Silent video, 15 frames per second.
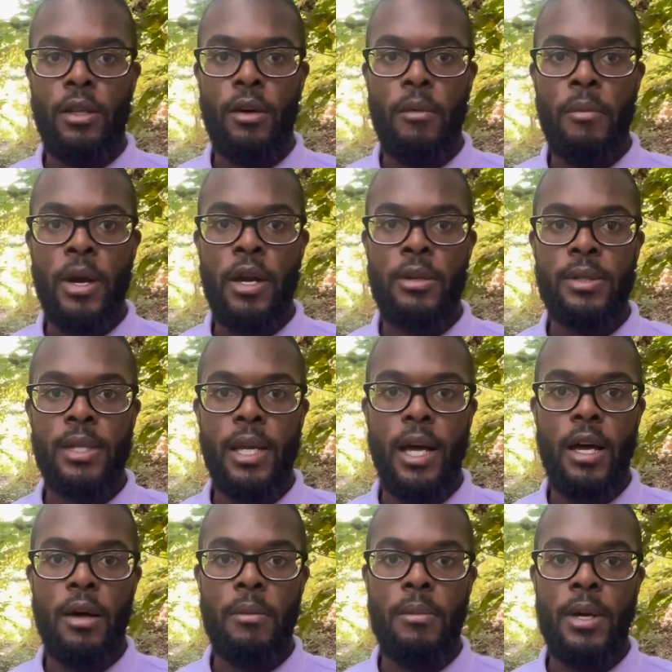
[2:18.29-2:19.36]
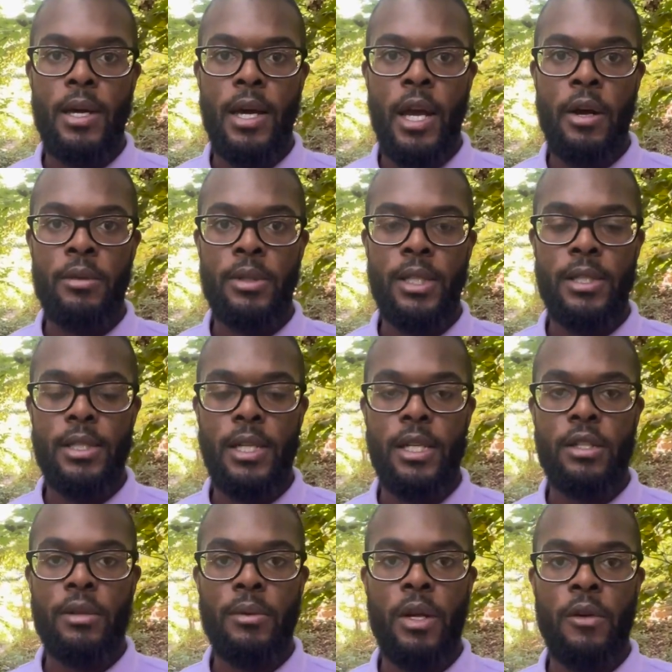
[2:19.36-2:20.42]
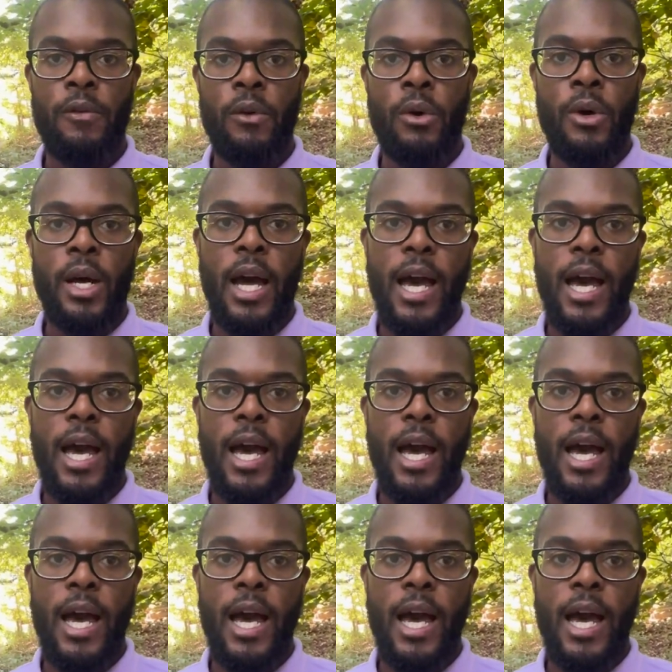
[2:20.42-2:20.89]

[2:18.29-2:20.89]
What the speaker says: the maritime heritage and history of Long